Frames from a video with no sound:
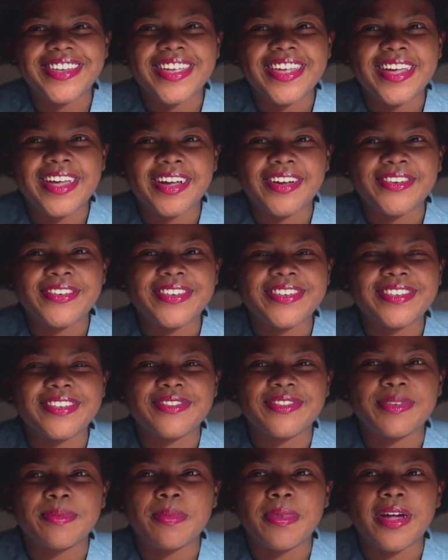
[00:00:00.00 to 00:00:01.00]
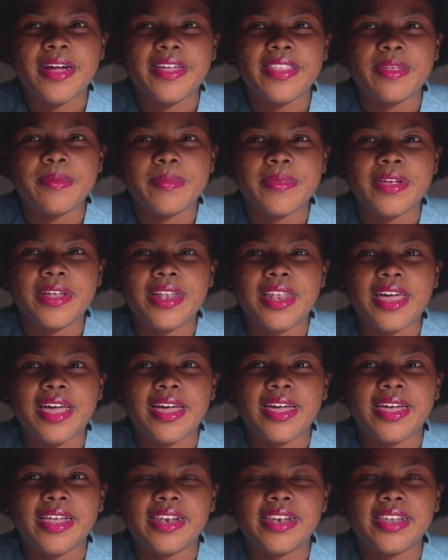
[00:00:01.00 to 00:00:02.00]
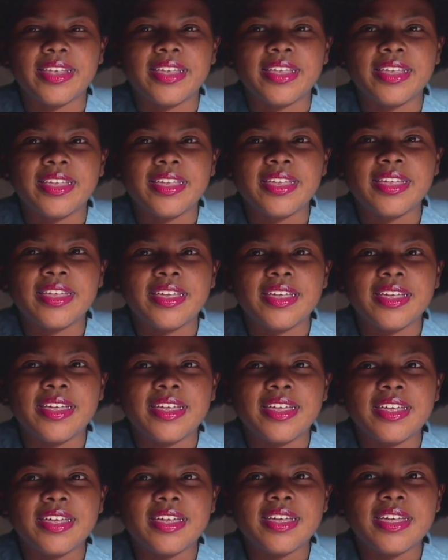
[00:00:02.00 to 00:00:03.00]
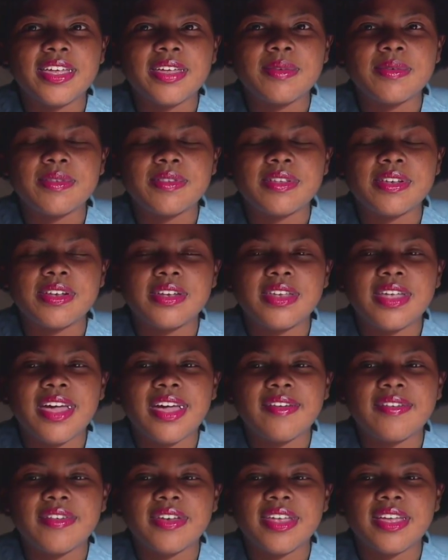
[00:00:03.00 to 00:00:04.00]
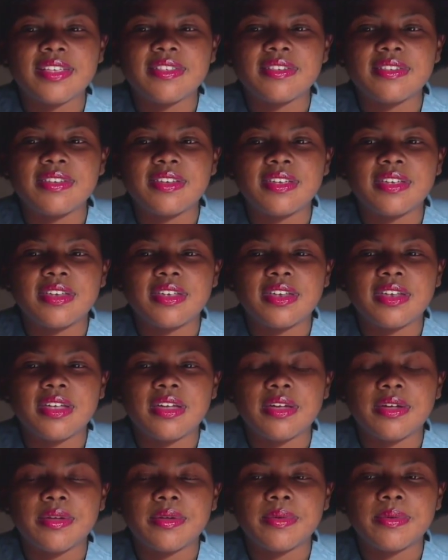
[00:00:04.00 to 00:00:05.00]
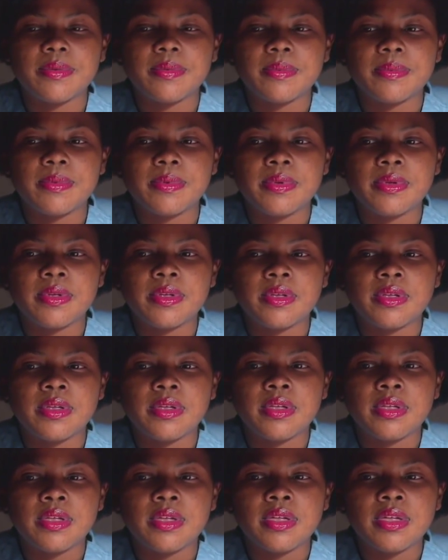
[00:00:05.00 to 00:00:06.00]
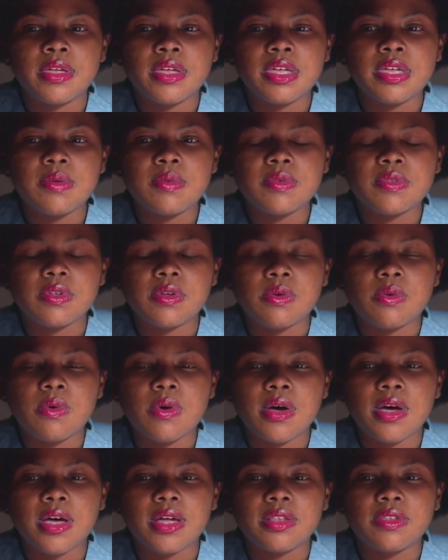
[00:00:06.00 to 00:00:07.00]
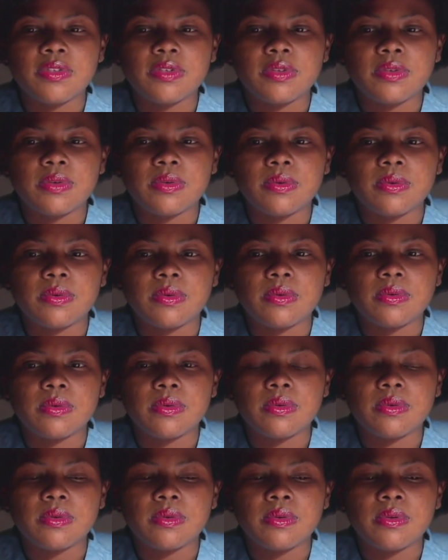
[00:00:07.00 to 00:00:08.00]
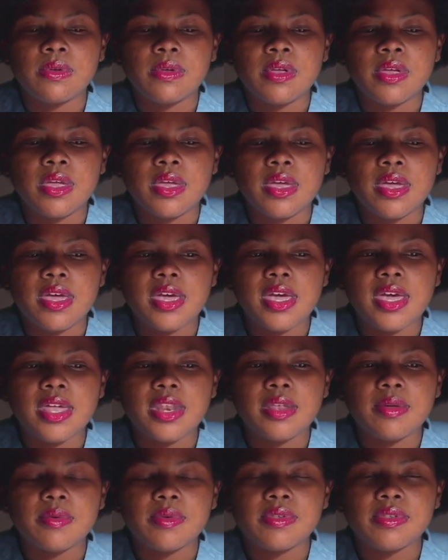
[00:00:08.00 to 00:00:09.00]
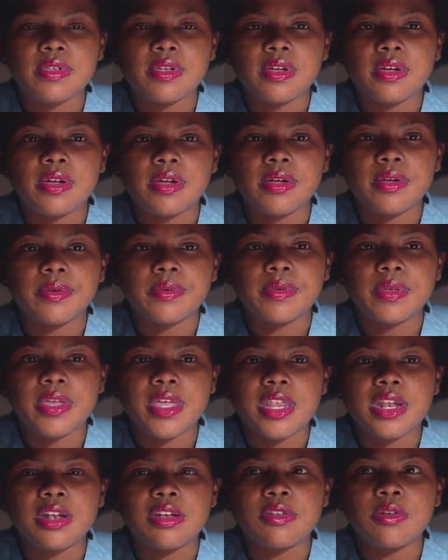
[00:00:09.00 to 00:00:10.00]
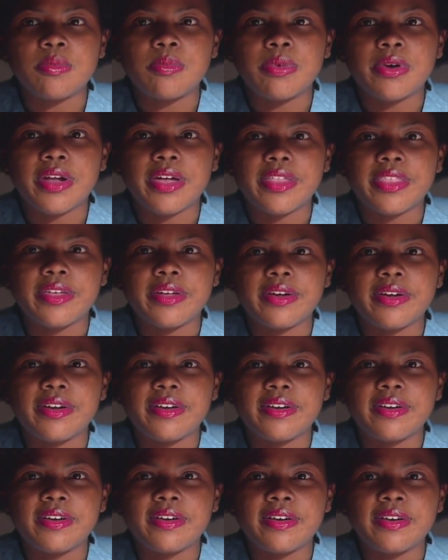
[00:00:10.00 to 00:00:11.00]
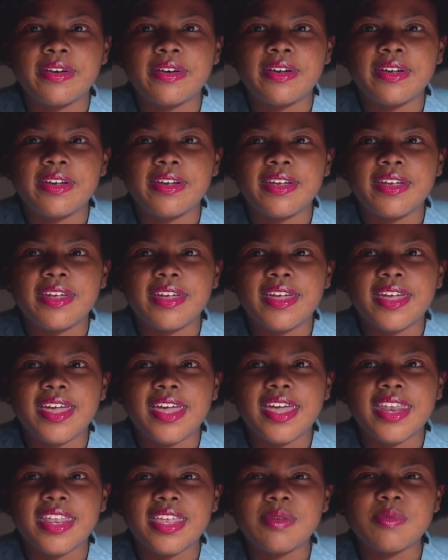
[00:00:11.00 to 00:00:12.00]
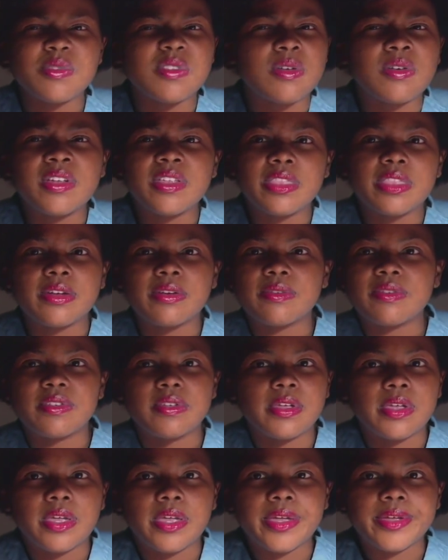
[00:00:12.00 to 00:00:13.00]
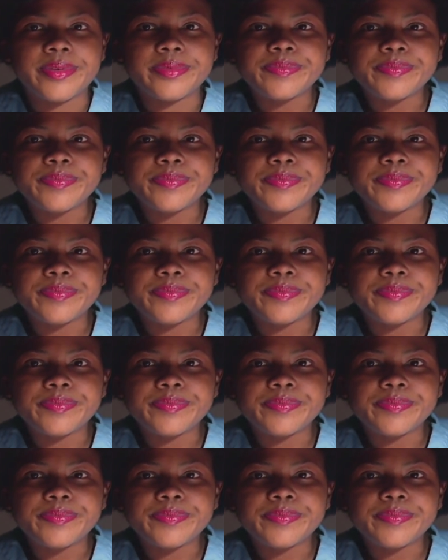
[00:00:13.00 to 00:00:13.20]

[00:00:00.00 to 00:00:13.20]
Yeah, Christopher bothered me a lot. He was in a diving accident and he was a quad too. And it was, he had a little brother. And he was only 13.